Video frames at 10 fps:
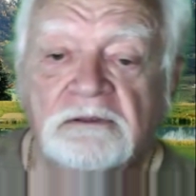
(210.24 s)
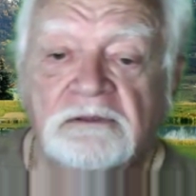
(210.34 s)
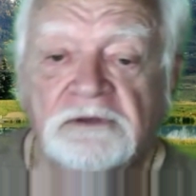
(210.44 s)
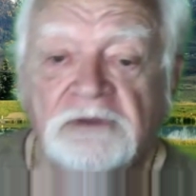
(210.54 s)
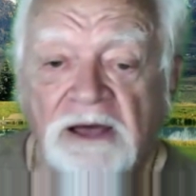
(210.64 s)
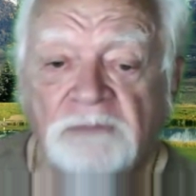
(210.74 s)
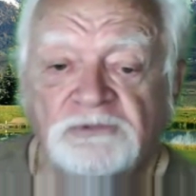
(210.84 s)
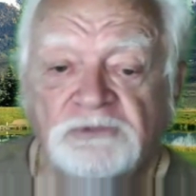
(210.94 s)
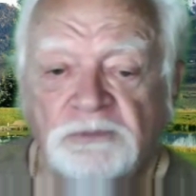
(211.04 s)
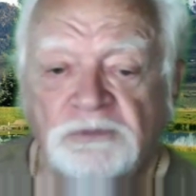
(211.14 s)
The cop
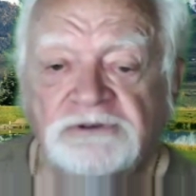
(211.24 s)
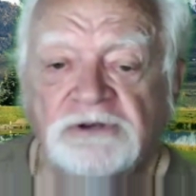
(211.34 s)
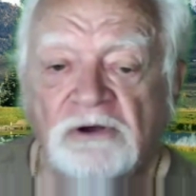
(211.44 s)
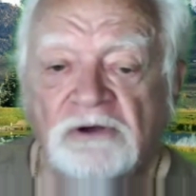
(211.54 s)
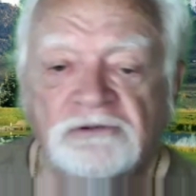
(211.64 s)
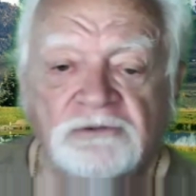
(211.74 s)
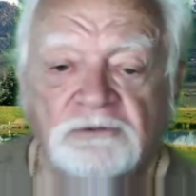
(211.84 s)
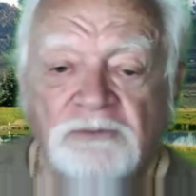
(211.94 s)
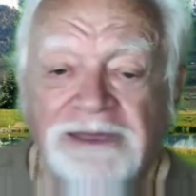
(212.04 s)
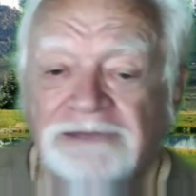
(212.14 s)
should be charged
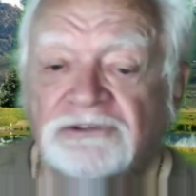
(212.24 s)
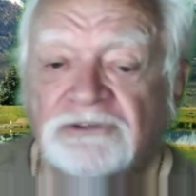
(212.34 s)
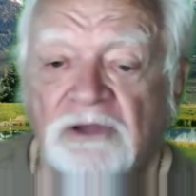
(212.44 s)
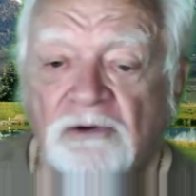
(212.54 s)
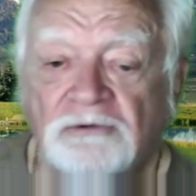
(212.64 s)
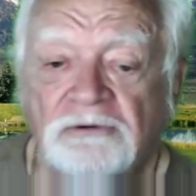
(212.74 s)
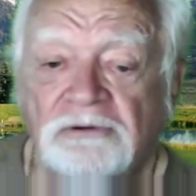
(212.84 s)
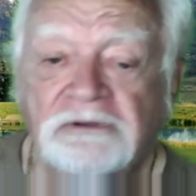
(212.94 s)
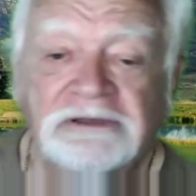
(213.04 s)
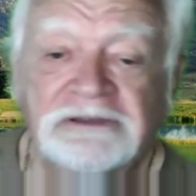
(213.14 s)
with manslaughter
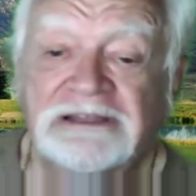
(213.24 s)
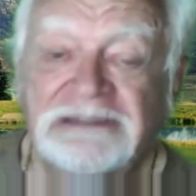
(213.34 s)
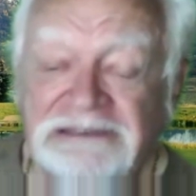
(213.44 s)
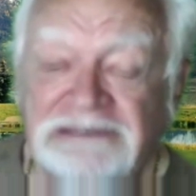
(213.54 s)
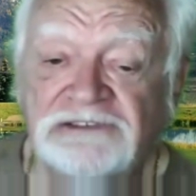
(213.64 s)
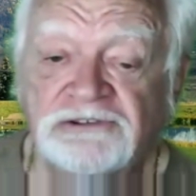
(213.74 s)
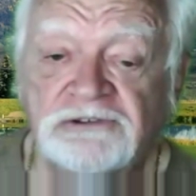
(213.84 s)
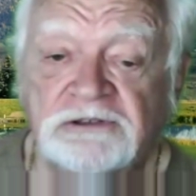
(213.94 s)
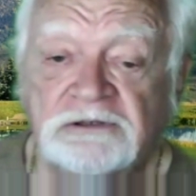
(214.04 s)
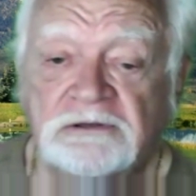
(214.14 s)
at the
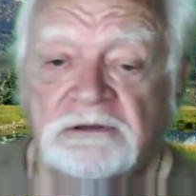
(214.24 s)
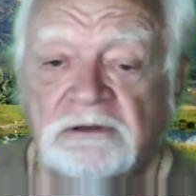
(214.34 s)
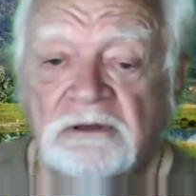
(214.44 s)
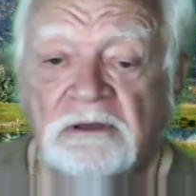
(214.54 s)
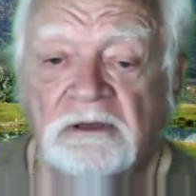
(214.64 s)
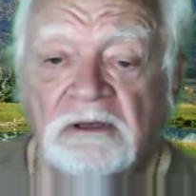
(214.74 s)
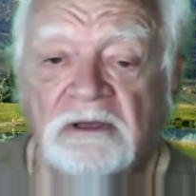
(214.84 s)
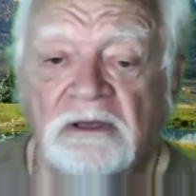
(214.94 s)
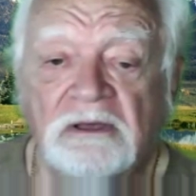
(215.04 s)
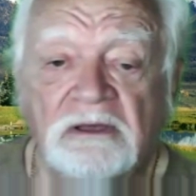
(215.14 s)
least,
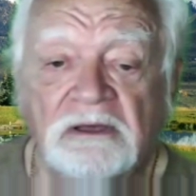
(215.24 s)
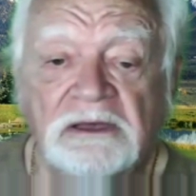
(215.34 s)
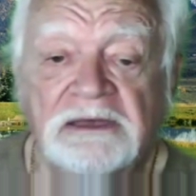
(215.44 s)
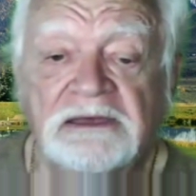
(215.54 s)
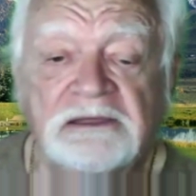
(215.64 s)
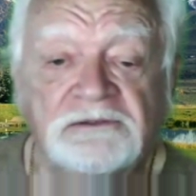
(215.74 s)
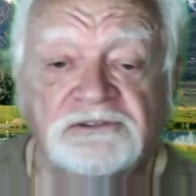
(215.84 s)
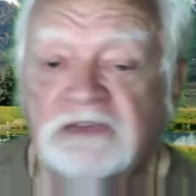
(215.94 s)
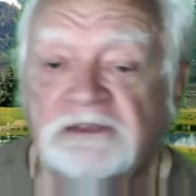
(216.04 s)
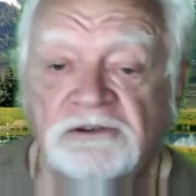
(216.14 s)
and
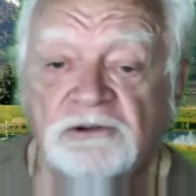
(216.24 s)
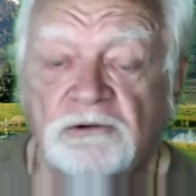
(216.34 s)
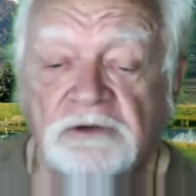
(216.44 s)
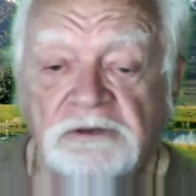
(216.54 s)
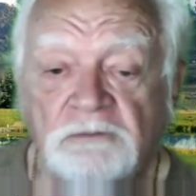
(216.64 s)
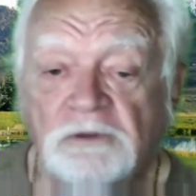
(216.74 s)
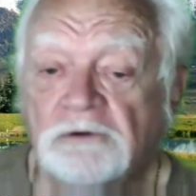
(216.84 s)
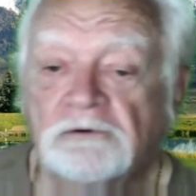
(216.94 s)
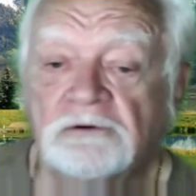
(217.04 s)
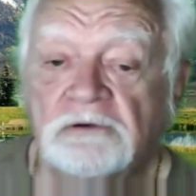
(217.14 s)
second-degree
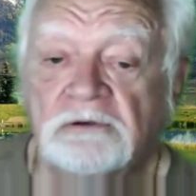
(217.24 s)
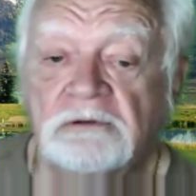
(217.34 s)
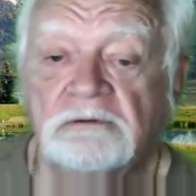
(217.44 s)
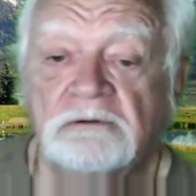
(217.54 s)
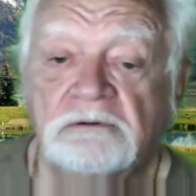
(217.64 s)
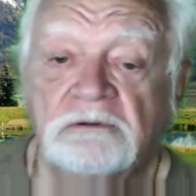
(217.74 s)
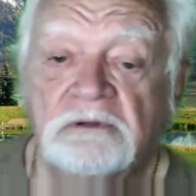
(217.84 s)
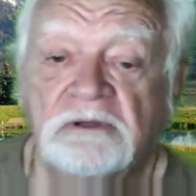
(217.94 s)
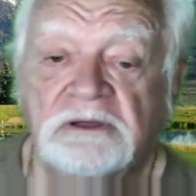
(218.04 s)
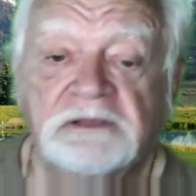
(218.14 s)
murder
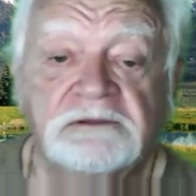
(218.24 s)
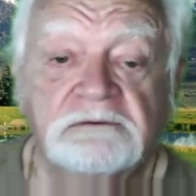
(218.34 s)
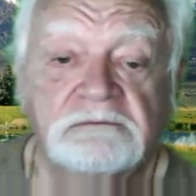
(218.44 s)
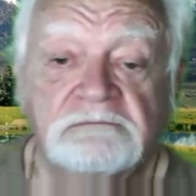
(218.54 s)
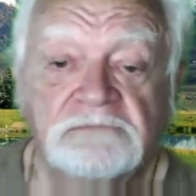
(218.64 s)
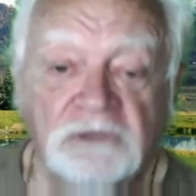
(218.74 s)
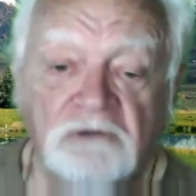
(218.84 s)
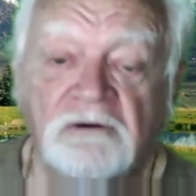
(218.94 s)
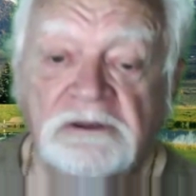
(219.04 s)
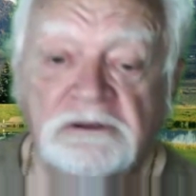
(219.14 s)
at the
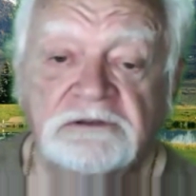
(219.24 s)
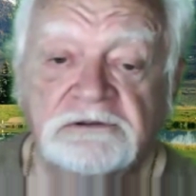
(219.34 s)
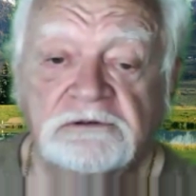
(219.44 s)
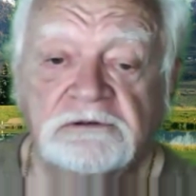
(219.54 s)
greatest.